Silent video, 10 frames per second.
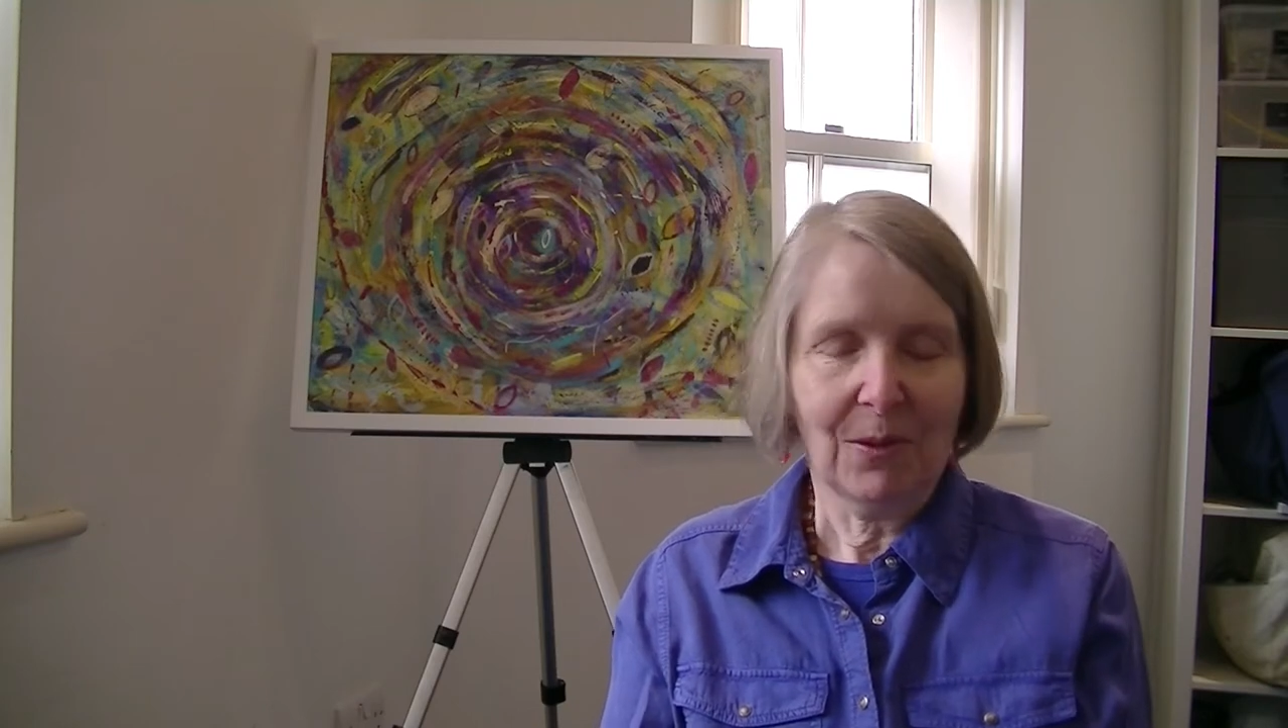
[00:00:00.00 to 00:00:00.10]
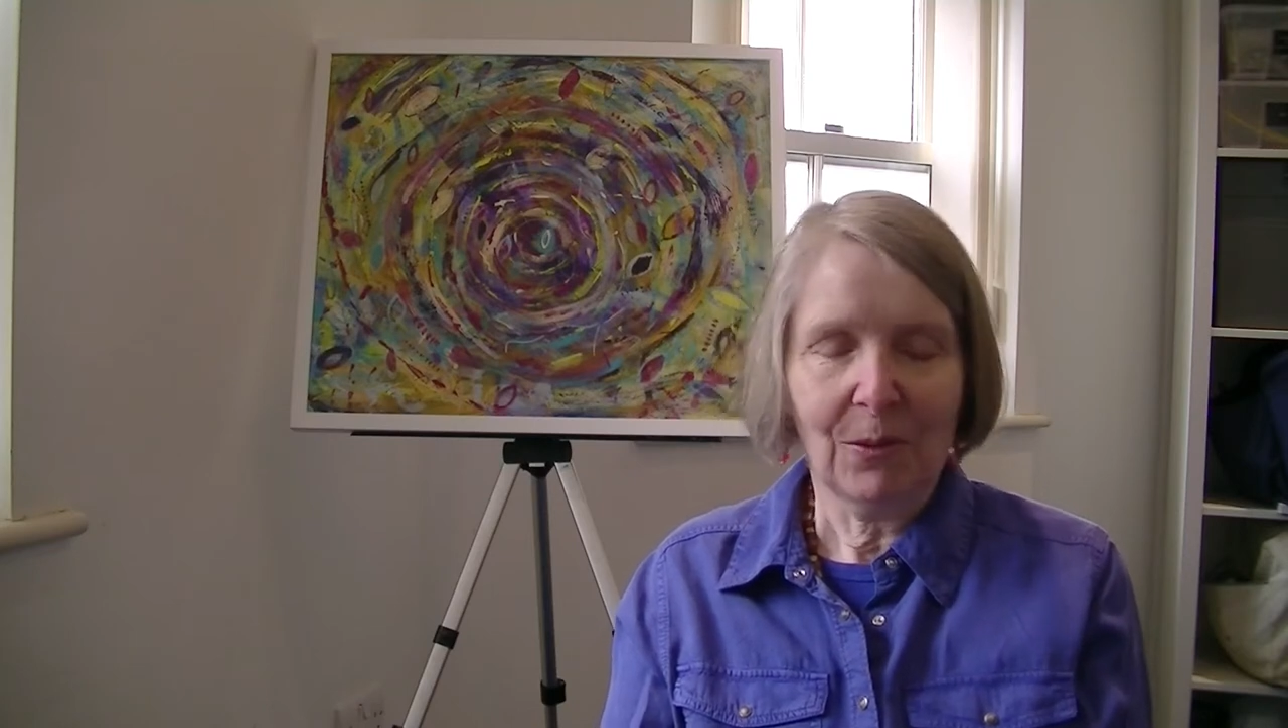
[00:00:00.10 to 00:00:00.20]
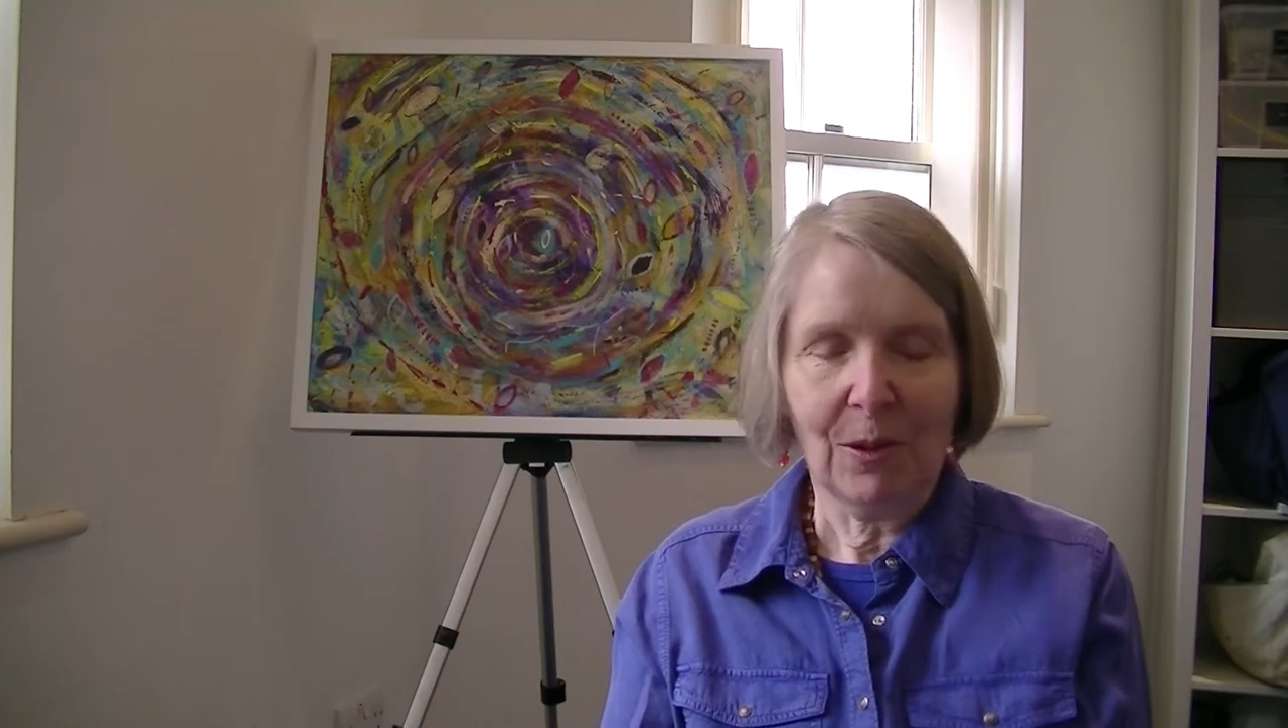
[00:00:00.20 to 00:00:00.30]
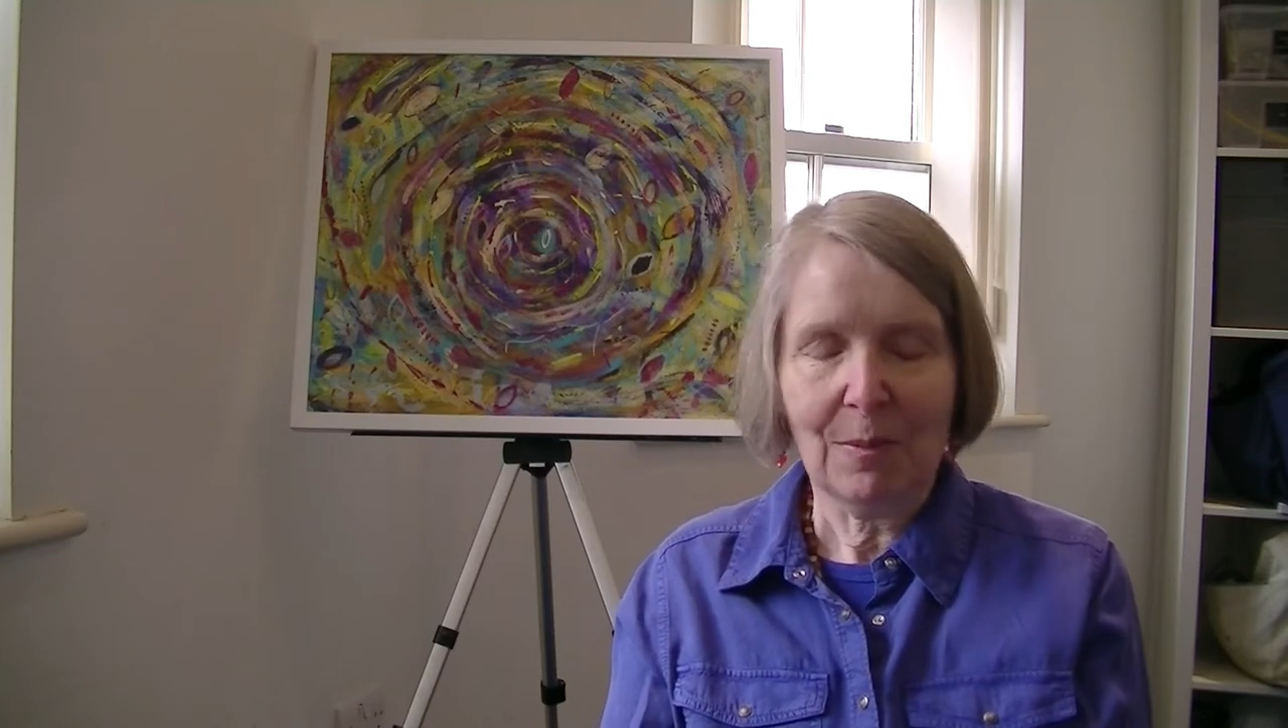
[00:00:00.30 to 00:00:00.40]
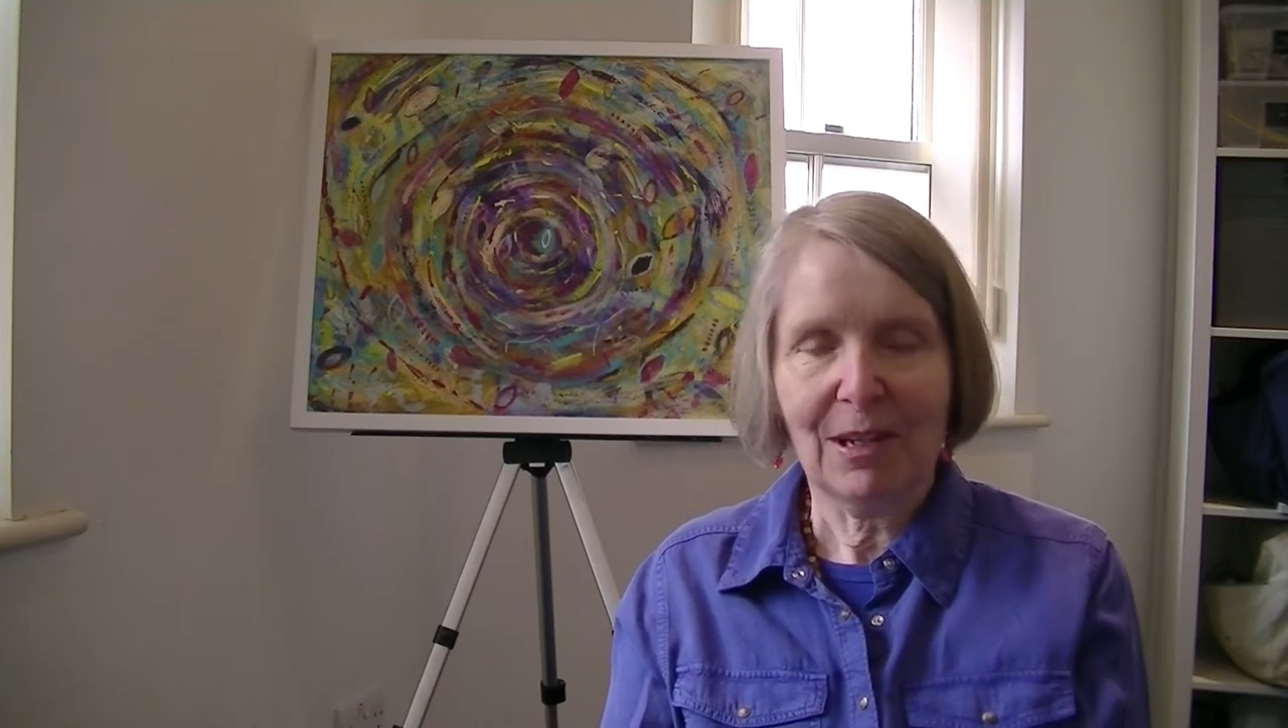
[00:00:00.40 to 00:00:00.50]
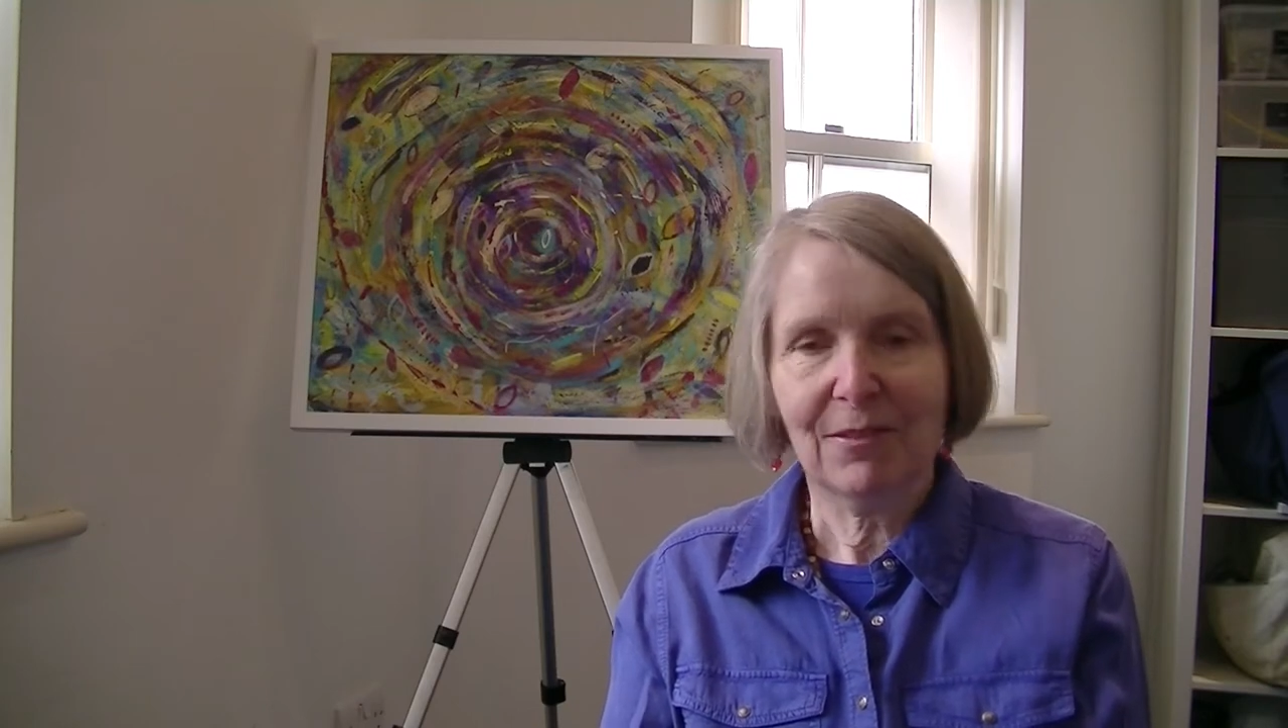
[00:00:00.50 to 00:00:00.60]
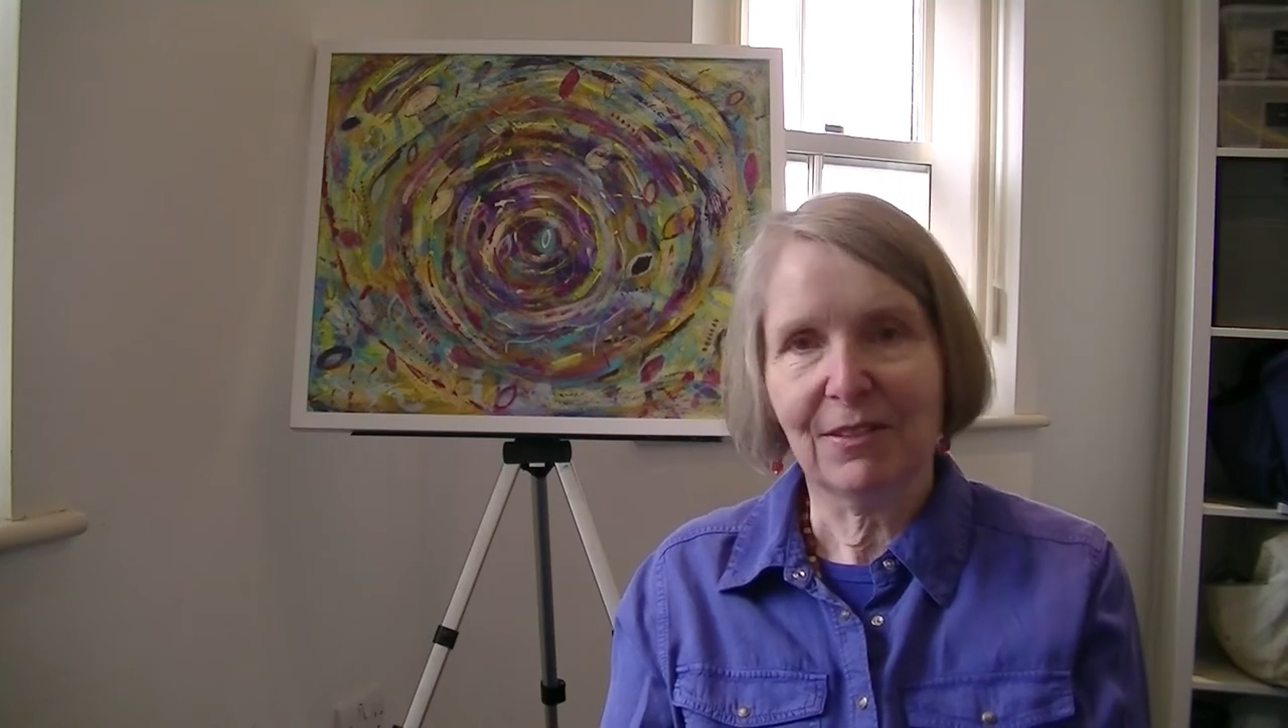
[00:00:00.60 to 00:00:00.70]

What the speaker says: all about